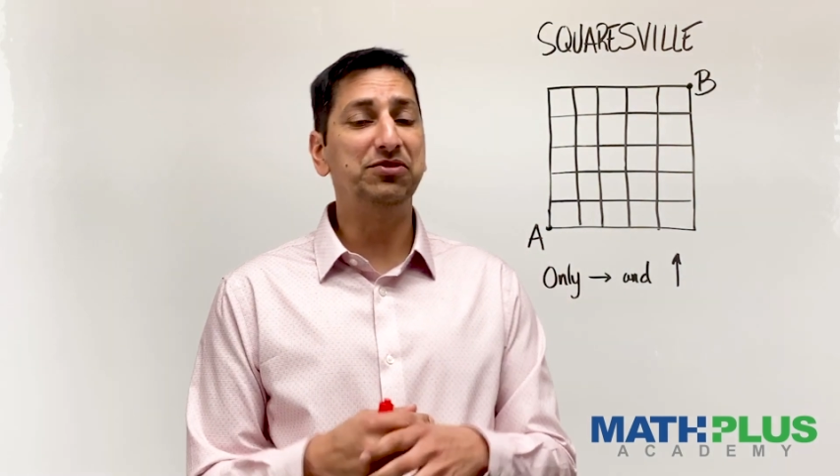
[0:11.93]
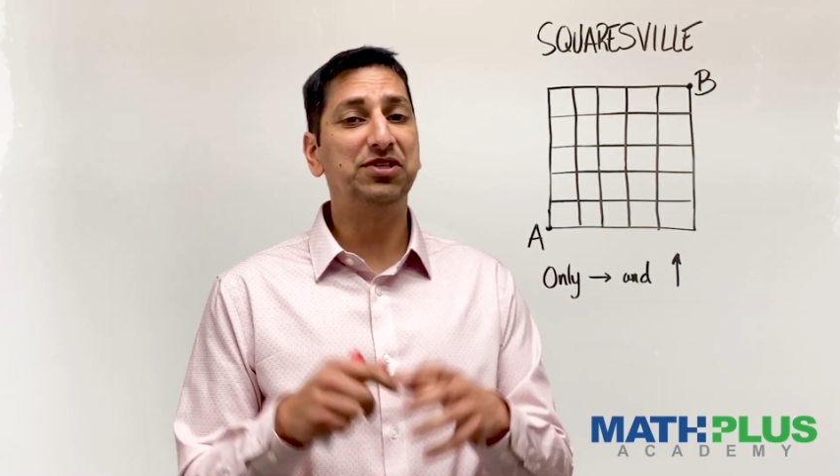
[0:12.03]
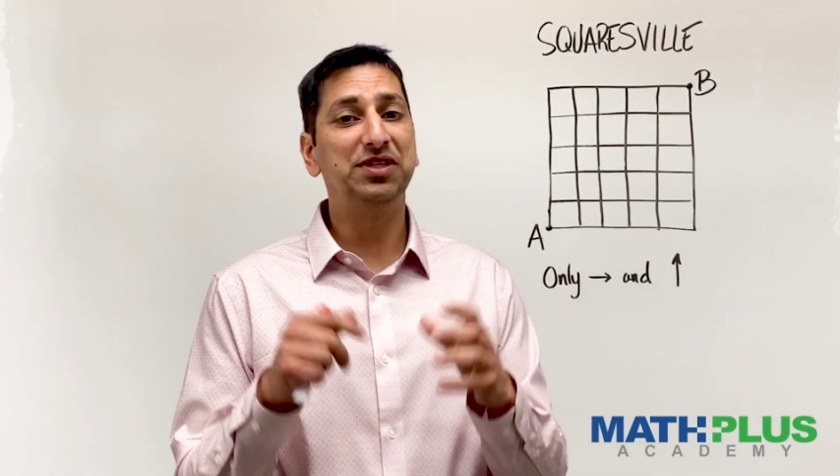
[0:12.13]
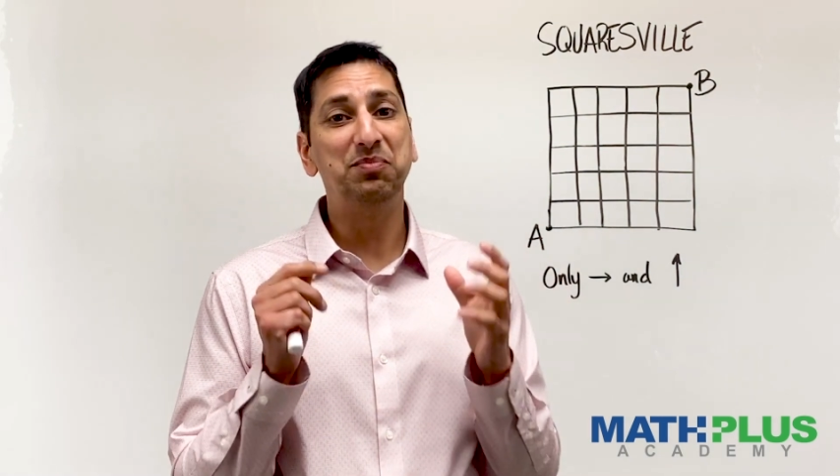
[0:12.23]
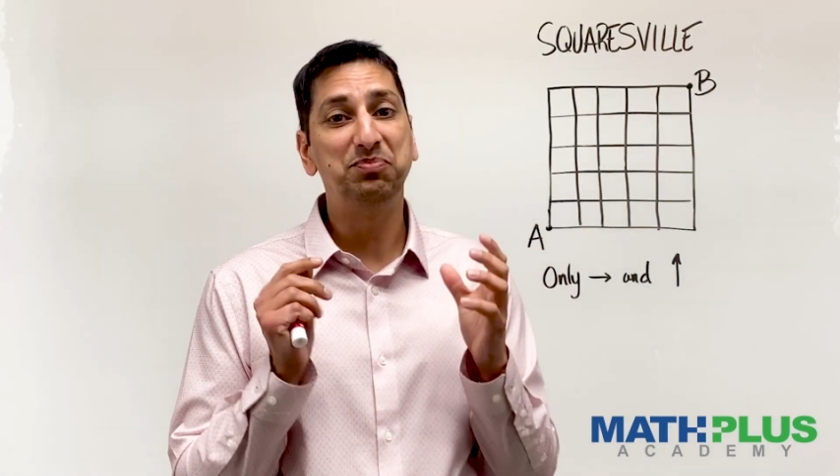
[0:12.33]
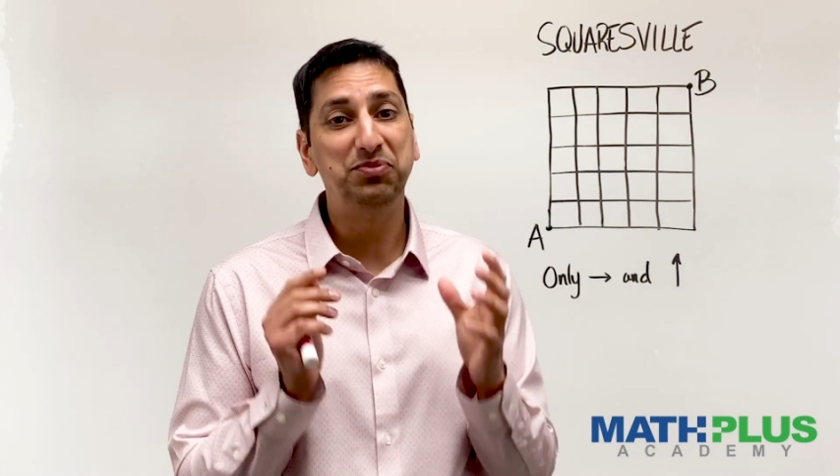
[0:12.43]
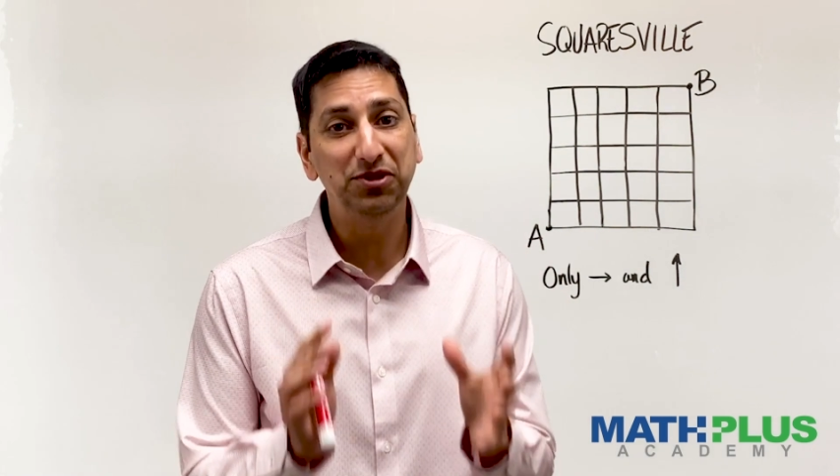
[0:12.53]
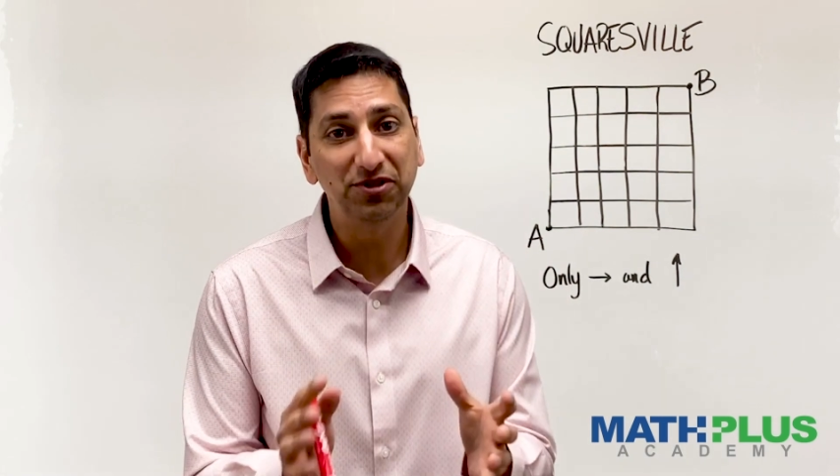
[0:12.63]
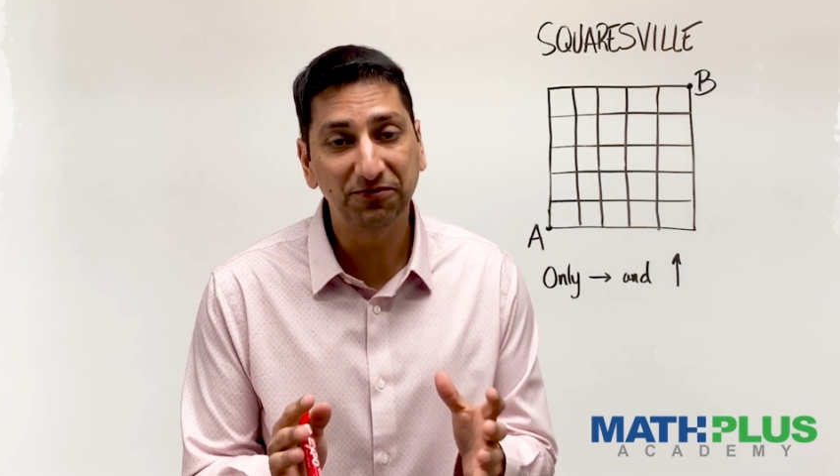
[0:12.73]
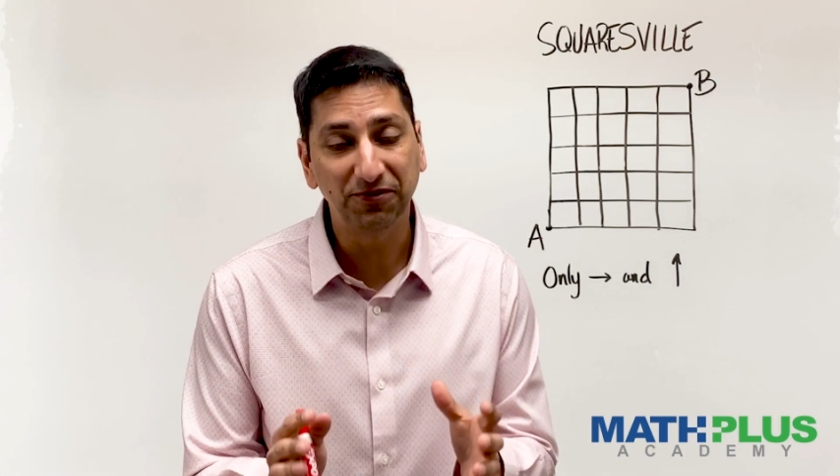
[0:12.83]
to the
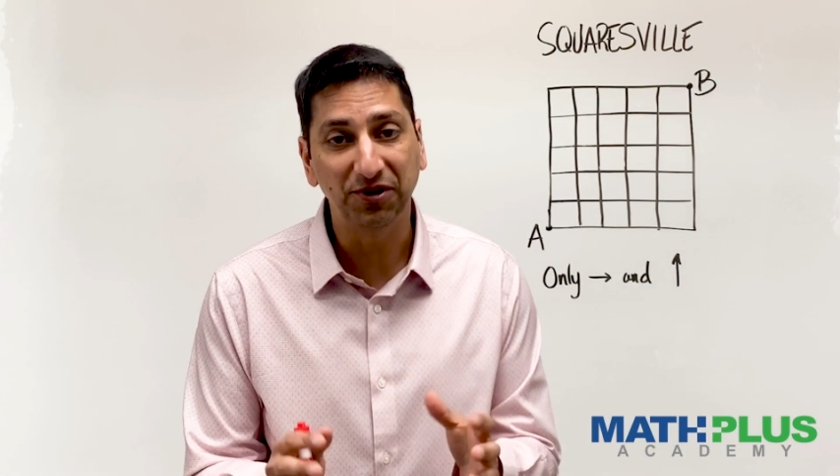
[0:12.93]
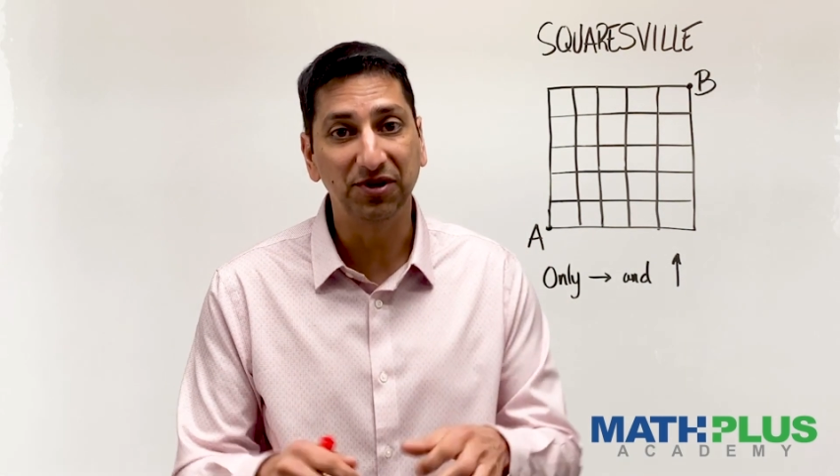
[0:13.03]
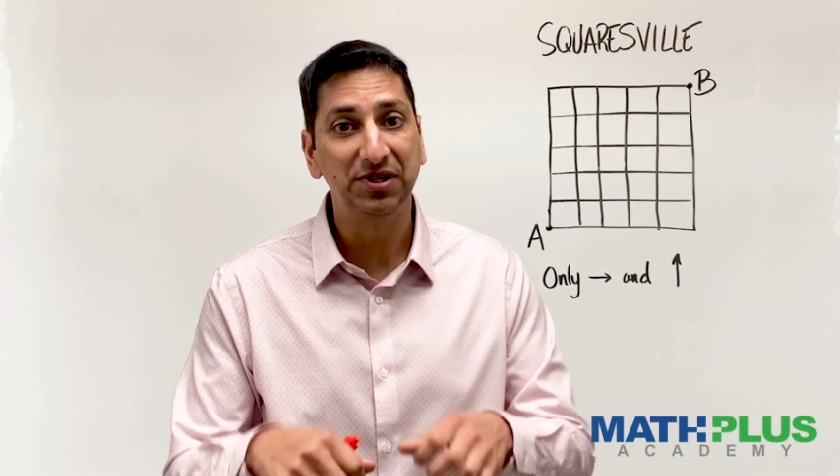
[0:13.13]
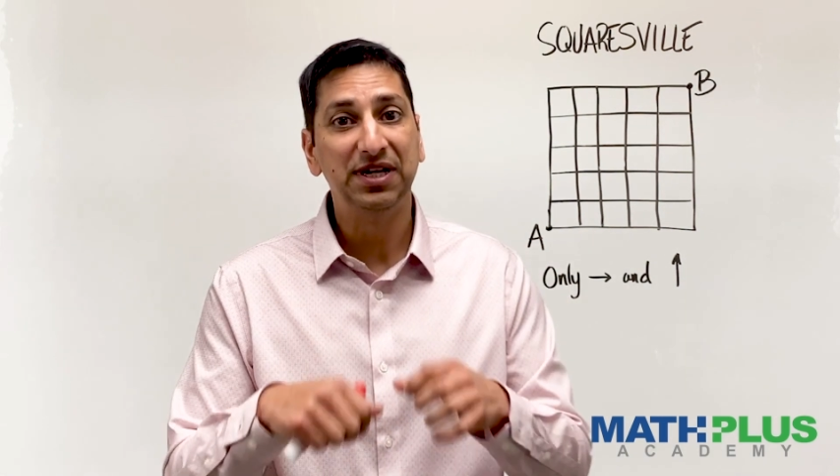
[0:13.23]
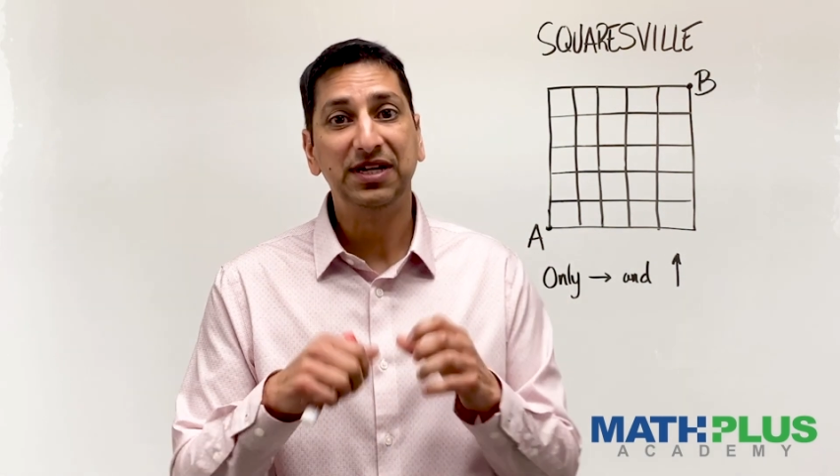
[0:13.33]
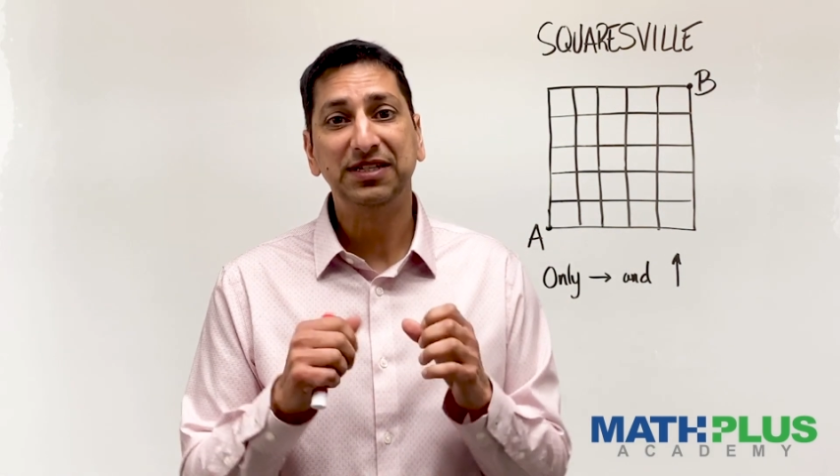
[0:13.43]
beautiful,